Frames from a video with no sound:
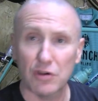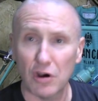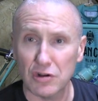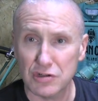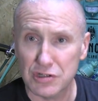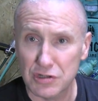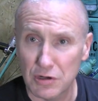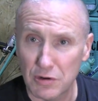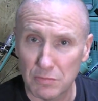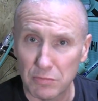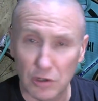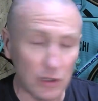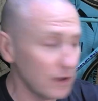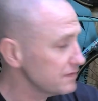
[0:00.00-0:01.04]
got
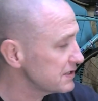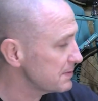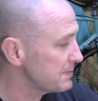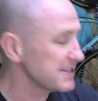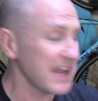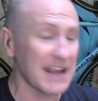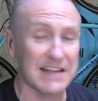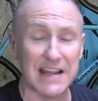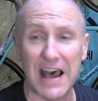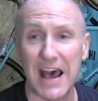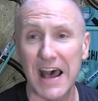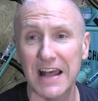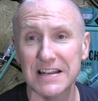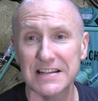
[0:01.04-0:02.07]
some gloves to protect our
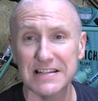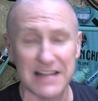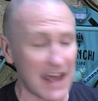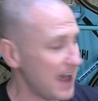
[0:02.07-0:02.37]
hands